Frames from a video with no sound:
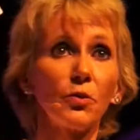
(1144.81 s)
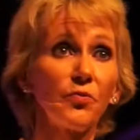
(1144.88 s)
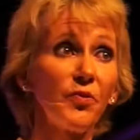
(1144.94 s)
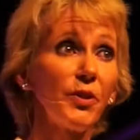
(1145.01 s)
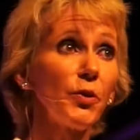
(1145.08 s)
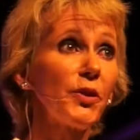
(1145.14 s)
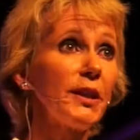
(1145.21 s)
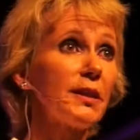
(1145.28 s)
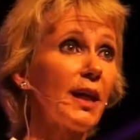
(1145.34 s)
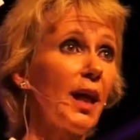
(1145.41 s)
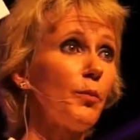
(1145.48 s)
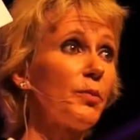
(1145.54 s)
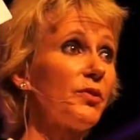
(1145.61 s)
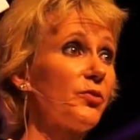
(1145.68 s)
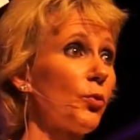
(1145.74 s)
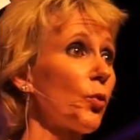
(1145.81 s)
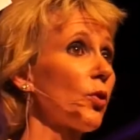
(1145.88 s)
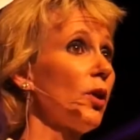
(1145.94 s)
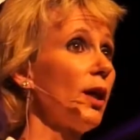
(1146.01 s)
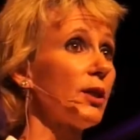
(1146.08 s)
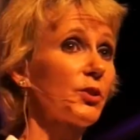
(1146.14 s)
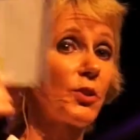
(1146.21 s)
So fill these out before
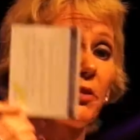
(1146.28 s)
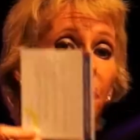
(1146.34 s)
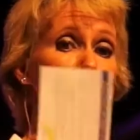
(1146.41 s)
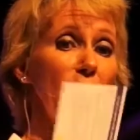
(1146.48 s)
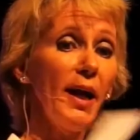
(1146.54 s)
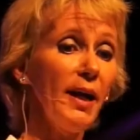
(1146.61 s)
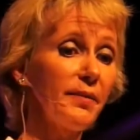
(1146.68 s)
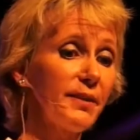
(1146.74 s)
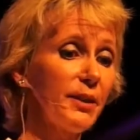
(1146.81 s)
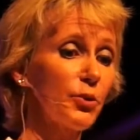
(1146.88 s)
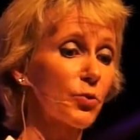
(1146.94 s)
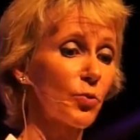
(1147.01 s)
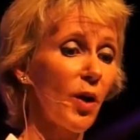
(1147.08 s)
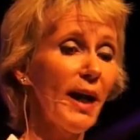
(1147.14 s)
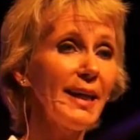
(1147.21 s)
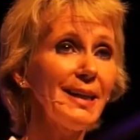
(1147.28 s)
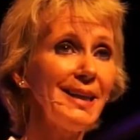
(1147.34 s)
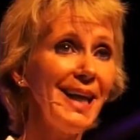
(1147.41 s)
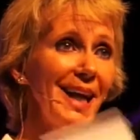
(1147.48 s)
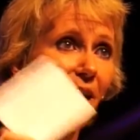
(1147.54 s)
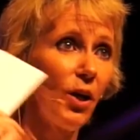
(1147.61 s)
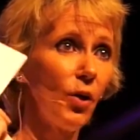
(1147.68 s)
lunch. So if you have these right
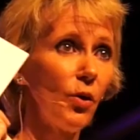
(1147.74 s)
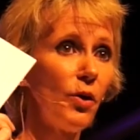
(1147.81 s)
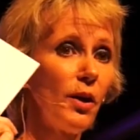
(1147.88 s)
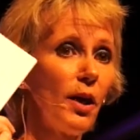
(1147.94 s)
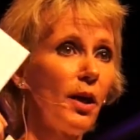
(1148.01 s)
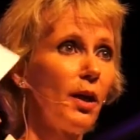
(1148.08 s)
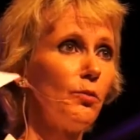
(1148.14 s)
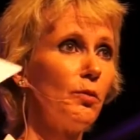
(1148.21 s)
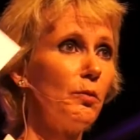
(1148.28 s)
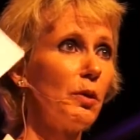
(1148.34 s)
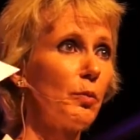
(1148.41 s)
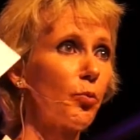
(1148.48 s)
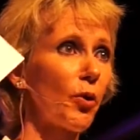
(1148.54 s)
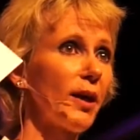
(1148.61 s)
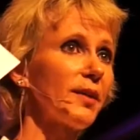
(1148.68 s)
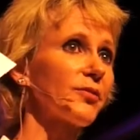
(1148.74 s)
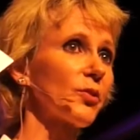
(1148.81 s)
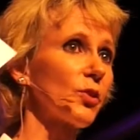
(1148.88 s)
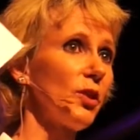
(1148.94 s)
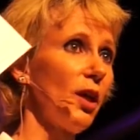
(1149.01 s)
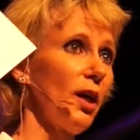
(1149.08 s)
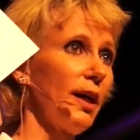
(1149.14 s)
now, when we break
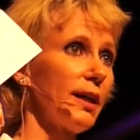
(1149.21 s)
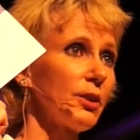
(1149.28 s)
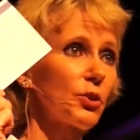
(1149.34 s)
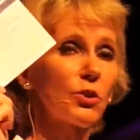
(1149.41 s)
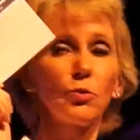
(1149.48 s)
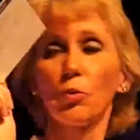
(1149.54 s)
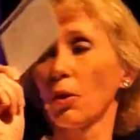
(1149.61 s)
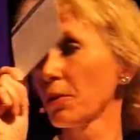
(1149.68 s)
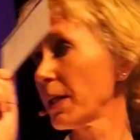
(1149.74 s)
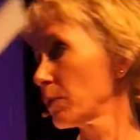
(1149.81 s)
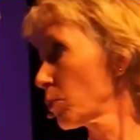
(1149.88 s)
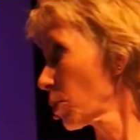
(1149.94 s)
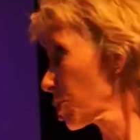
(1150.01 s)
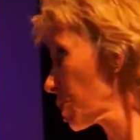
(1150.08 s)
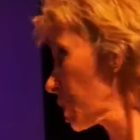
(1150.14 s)
for lunch, where